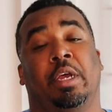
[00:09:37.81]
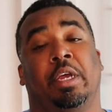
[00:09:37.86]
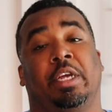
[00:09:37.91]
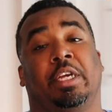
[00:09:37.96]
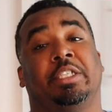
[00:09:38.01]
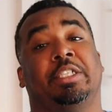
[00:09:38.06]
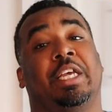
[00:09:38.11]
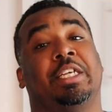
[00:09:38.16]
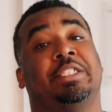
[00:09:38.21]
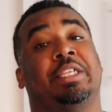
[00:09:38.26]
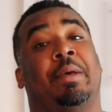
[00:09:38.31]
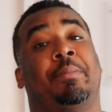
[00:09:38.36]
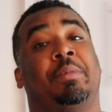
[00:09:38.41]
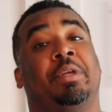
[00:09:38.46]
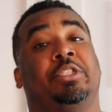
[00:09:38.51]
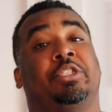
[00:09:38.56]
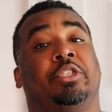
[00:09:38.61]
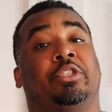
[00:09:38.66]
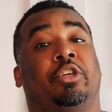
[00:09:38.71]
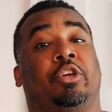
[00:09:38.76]
Because as I
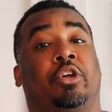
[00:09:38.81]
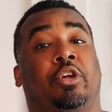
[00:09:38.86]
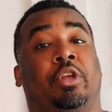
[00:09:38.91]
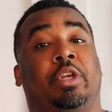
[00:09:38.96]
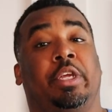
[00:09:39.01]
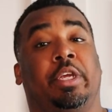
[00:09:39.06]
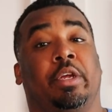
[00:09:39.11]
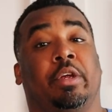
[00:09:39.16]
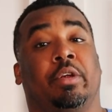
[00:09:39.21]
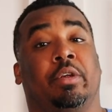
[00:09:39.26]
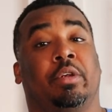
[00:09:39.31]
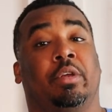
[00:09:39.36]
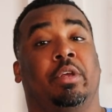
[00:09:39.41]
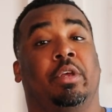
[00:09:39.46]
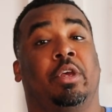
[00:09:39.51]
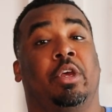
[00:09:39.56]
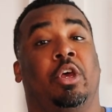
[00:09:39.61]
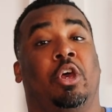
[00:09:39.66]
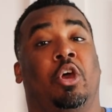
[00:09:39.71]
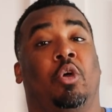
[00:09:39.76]
mentioned earlier,
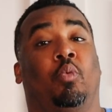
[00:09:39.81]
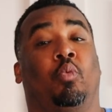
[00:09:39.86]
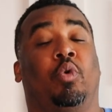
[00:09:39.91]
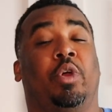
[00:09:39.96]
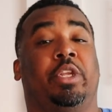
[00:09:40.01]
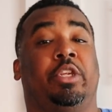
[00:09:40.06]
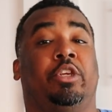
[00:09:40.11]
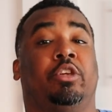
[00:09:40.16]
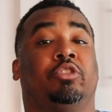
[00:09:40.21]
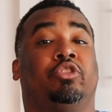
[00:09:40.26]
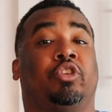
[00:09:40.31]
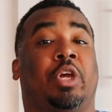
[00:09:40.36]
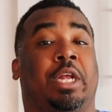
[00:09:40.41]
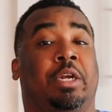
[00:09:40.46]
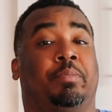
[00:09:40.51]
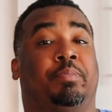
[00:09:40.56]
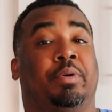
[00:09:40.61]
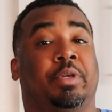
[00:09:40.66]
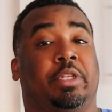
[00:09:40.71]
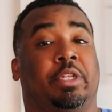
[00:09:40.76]
when you try
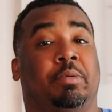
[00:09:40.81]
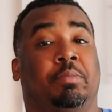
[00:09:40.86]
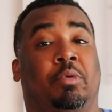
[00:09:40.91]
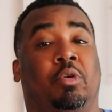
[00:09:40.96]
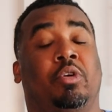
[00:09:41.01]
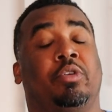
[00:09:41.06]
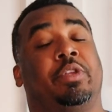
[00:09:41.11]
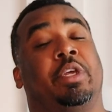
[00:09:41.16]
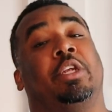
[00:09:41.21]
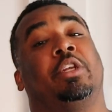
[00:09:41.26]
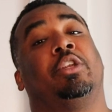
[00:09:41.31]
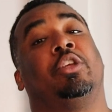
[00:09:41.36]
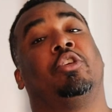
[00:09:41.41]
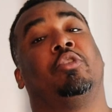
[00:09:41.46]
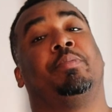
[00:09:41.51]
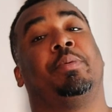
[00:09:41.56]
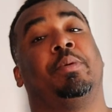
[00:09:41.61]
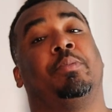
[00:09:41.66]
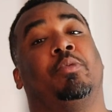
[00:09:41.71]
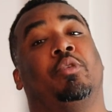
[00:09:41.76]
to put them on, they're a
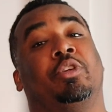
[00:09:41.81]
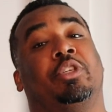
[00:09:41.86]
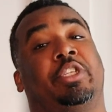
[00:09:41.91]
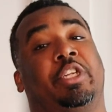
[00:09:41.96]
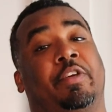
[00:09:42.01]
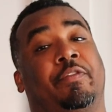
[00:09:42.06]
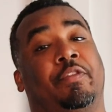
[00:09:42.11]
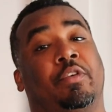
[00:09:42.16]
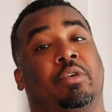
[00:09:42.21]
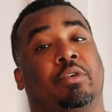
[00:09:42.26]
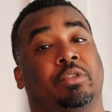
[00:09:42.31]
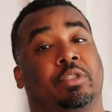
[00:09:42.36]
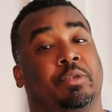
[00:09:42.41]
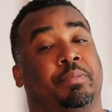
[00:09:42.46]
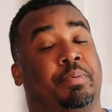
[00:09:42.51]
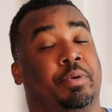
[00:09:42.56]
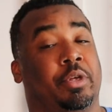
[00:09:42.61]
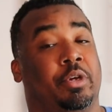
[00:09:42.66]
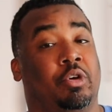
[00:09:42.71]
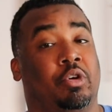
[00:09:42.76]
little bit more difficult to
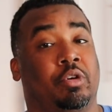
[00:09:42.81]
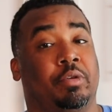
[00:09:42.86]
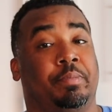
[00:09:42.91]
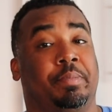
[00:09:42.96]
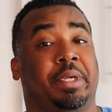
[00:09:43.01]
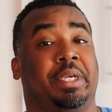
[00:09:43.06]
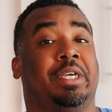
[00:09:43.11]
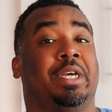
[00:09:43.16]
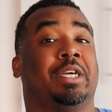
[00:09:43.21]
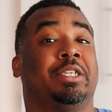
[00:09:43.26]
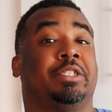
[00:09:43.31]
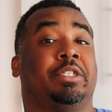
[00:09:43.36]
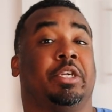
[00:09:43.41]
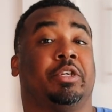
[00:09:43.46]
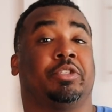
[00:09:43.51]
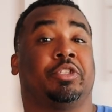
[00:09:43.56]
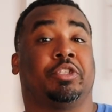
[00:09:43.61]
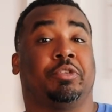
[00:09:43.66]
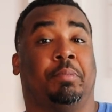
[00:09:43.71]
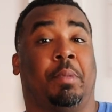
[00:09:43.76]
put on because
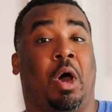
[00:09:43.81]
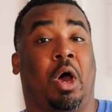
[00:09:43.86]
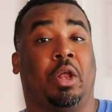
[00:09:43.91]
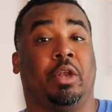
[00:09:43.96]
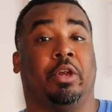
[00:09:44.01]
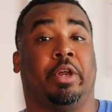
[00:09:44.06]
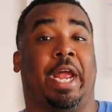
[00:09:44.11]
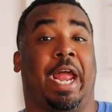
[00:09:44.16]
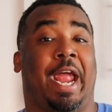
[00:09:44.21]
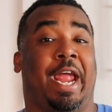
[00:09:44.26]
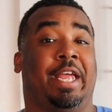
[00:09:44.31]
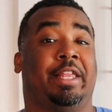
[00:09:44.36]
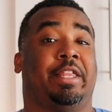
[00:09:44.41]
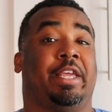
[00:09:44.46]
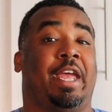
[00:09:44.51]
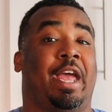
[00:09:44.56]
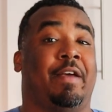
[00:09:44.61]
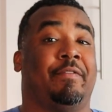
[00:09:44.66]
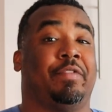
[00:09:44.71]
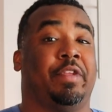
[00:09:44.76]
they're smaller and
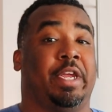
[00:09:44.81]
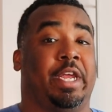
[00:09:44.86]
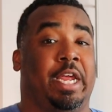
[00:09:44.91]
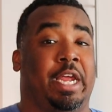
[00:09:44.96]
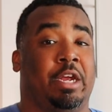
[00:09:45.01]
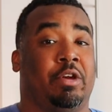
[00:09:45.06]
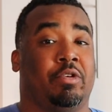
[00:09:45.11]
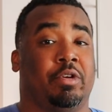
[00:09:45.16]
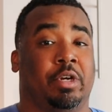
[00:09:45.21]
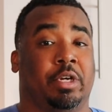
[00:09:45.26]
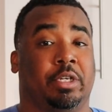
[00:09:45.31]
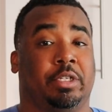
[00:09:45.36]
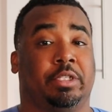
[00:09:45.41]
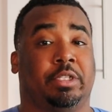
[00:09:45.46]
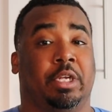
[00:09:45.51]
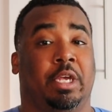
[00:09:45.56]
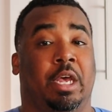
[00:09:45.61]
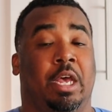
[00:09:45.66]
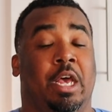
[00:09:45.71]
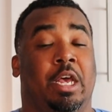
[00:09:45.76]
they have the ear
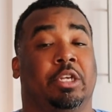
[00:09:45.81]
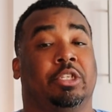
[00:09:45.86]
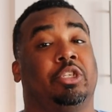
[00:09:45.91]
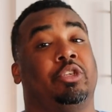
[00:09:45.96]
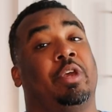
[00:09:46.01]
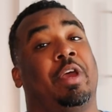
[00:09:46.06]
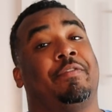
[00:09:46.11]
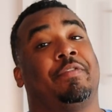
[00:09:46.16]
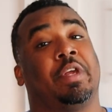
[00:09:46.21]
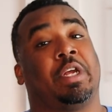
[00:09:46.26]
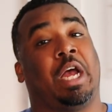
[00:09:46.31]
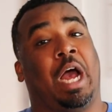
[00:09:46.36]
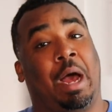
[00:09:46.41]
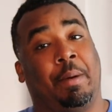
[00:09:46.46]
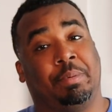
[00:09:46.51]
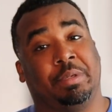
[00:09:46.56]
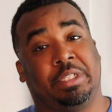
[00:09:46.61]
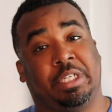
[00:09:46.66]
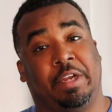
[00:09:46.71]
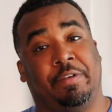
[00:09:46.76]
hooks. So you have to
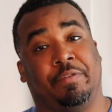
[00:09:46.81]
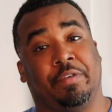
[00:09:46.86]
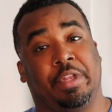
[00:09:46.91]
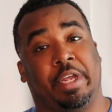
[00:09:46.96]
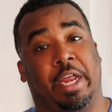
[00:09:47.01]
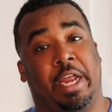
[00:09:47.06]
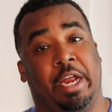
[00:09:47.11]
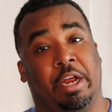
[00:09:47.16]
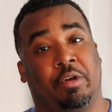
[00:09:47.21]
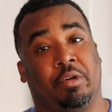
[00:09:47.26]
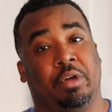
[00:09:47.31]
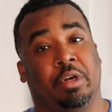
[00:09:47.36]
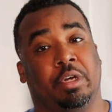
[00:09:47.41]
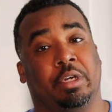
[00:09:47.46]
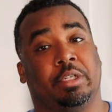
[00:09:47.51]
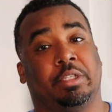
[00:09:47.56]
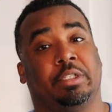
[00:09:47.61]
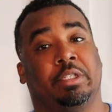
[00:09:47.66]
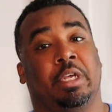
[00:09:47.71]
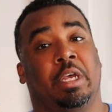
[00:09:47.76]
compensate for the ear
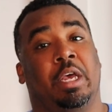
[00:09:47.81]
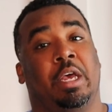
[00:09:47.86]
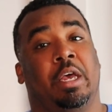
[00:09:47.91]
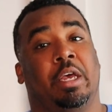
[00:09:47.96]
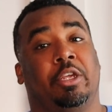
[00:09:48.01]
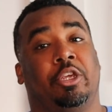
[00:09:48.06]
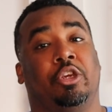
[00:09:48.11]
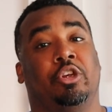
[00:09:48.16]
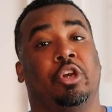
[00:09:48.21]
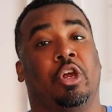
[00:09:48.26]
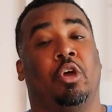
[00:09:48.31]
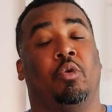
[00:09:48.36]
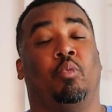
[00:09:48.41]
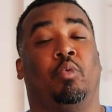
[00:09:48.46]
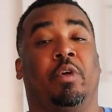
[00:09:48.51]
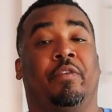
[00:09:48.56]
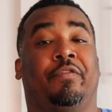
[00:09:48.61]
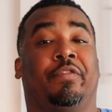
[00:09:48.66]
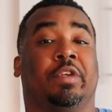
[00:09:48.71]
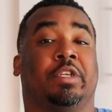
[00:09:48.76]
hooks,
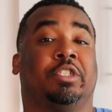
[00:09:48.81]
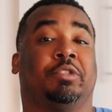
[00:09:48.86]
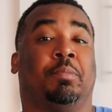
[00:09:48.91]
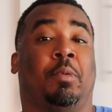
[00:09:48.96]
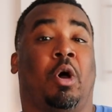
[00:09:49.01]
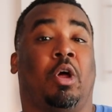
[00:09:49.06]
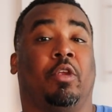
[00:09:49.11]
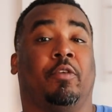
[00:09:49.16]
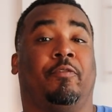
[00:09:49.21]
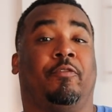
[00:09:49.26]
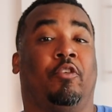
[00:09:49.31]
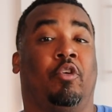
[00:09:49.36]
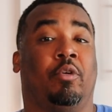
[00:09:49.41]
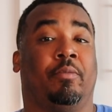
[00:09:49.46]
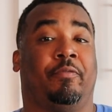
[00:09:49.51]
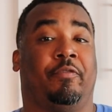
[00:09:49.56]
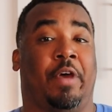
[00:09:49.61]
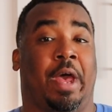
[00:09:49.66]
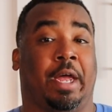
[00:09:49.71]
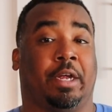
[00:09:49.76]
with the smaller
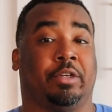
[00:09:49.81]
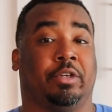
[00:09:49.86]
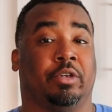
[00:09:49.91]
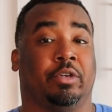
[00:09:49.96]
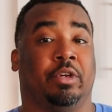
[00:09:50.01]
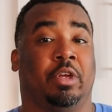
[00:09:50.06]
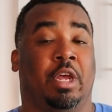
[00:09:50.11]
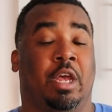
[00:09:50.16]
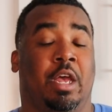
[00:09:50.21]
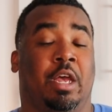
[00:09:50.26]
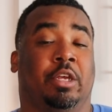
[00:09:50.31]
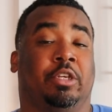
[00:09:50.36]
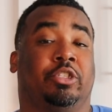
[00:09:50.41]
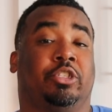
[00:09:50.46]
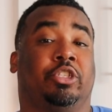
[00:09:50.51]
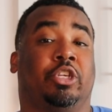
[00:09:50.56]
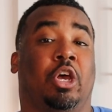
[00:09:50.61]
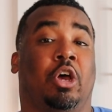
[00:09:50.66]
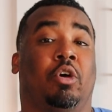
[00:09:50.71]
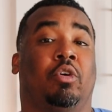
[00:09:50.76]
form factor.
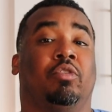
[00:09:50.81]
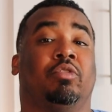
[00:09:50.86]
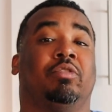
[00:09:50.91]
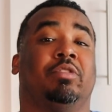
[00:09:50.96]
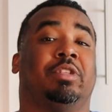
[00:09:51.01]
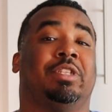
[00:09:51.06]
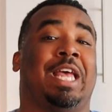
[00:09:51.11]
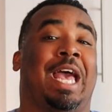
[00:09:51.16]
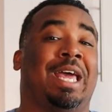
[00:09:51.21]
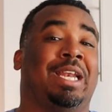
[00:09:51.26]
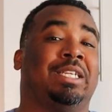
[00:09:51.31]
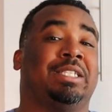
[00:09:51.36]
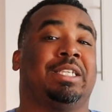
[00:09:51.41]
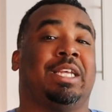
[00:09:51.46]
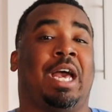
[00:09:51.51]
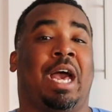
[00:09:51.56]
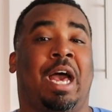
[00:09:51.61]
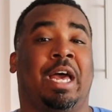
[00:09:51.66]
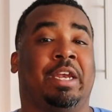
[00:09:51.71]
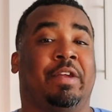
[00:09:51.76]
So that is
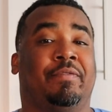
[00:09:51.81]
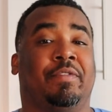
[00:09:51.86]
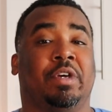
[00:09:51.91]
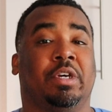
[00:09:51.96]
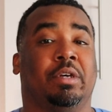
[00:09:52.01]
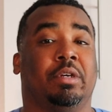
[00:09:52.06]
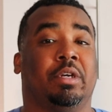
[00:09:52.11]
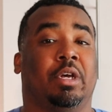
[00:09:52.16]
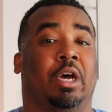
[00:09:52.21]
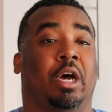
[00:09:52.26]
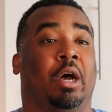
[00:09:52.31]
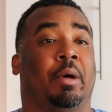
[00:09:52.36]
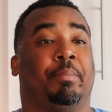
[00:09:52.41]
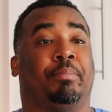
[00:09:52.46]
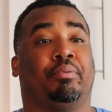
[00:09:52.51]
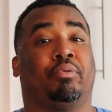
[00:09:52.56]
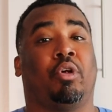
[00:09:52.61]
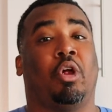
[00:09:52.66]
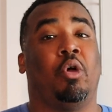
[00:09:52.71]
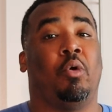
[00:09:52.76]
kind of a
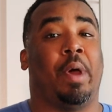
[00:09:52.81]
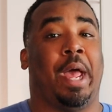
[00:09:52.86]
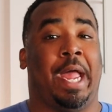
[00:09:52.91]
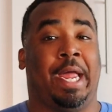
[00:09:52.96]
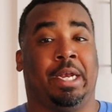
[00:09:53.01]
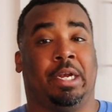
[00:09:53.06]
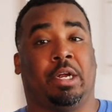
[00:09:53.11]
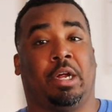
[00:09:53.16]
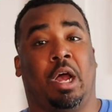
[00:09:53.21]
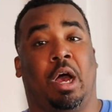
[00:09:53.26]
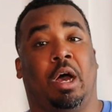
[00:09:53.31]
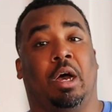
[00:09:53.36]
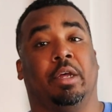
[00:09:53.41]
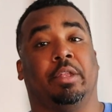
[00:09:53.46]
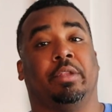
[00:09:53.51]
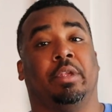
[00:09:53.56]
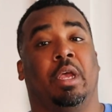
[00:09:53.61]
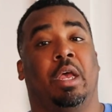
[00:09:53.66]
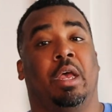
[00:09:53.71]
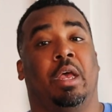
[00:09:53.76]
pro and a
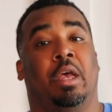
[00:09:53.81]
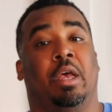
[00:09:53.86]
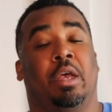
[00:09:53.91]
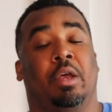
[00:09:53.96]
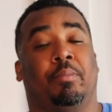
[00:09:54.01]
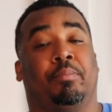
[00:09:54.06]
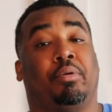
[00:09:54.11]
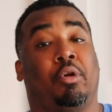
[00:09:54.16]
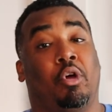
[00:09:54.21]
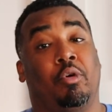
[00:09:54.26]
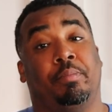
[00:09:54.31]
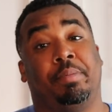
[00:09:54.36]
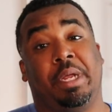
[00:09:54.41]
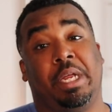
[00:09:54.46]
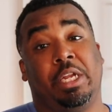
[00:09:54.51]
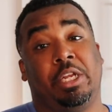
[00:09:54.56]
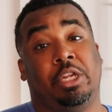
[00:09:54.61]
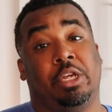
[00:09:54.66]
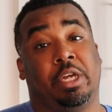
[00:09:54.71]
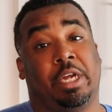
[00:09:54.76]
con. Pro
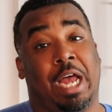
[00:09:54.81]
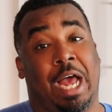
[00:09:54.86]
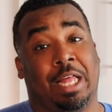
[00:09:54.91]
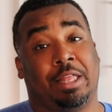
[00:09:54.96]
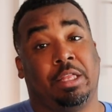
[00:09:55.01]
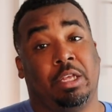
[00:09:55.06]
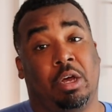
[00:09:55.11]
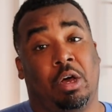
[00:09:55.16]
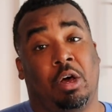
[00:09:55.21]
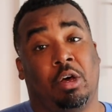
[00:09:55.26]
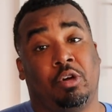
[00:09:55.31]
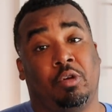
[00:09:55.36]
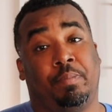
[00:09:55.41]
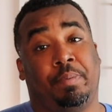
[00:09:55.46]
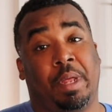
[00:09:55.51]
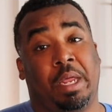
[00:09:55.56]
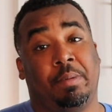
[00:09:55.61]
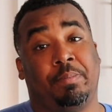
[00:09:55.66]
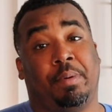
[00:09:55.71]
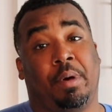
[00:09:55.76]
being you got the
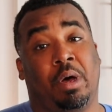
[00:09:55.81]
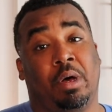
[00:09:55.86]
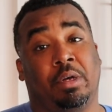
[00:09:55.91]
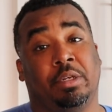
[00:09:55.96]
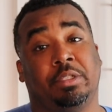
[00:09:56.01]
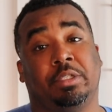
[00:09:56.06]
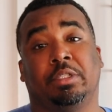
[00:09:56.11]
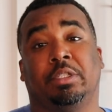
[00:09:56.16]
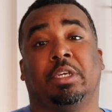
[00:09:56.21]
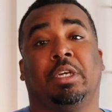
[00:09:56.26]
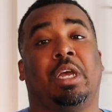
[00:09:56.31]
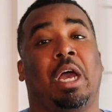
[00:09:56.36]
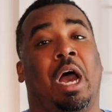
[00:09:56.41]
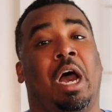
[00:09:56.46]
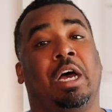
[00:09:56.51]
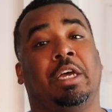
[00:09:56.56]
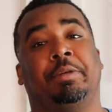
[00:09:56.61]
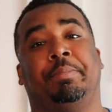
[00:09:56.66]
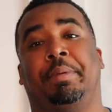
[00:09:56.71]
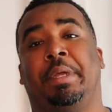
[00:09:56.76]
autoplay pause, the
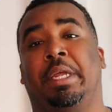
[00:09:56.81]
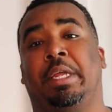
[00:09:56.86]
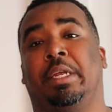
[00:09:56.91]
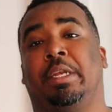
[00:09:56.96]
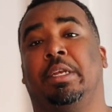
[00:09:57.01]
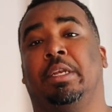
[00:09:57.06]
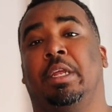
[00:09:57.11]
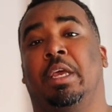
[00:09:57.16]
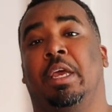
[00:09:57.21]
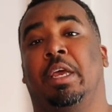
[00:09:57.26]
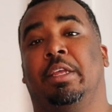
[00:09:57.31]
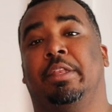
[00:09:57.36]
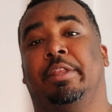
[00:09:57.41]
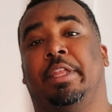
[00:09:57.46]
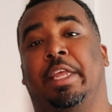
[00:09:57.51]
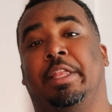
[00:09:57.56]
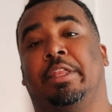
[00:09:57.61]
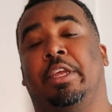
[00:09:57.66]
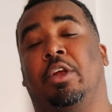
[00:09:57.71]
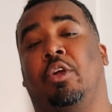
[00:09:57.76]
con being
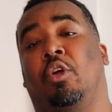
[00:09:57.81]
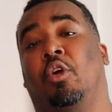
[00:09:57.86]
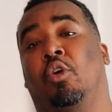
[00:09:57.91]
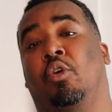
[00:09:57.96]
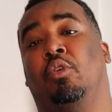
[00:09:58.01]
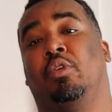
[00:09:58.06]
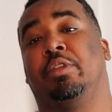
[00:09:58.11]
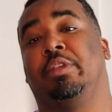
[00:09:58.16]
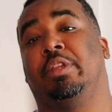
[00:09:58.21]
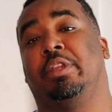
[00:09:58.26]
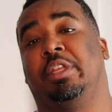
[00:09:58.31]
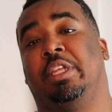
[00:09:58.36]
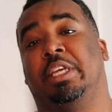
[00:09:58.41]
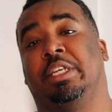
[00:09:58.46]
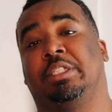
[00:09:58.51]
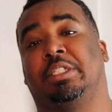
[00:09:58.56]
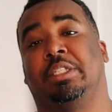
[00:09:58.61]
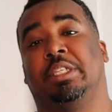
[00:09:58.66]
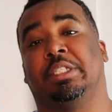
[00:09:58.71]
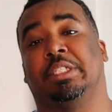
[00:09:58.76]
that they're on
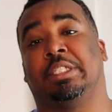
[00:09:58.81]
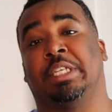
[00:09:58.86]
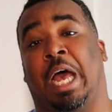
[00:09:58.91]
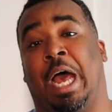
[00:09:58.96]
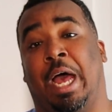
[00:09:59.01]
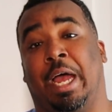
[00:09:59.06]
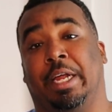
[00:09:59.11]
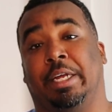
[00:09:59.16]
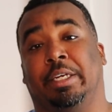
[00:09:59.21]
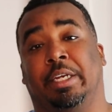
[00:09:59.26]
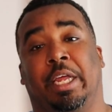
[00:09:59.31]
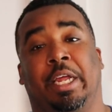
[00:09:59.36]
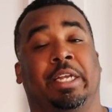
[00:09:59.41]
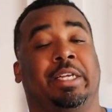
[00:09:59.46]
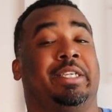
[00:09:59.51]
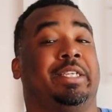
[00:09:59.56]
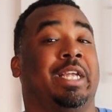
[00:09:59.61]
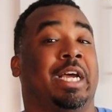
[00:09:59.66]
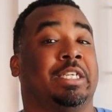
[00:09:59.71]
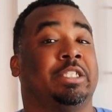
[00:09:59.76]
this design,
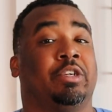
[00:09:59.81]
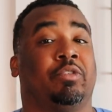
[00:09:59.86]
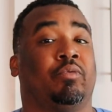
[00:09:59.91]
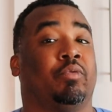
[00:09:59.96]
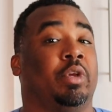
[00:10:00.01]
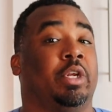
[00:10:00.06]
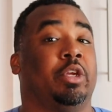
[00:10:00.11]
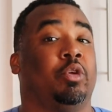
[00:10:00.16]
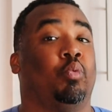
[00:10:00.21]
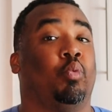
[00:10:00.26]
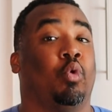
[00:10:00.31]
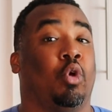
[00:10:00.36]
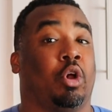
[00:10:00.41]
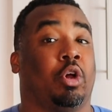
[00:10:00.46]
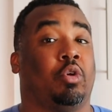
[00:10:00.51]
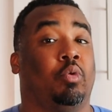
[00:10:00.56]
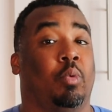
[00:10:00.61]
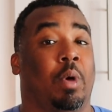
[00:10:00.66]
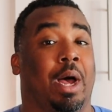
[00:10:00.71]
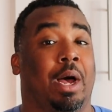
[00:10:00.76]
it doesn't really
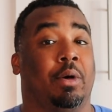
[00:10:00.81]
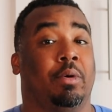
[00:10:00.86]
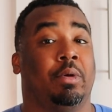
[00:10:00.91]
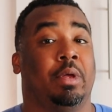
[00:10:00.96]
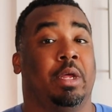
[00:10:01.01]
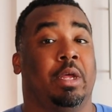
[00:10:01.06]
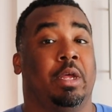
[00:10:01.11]
work well.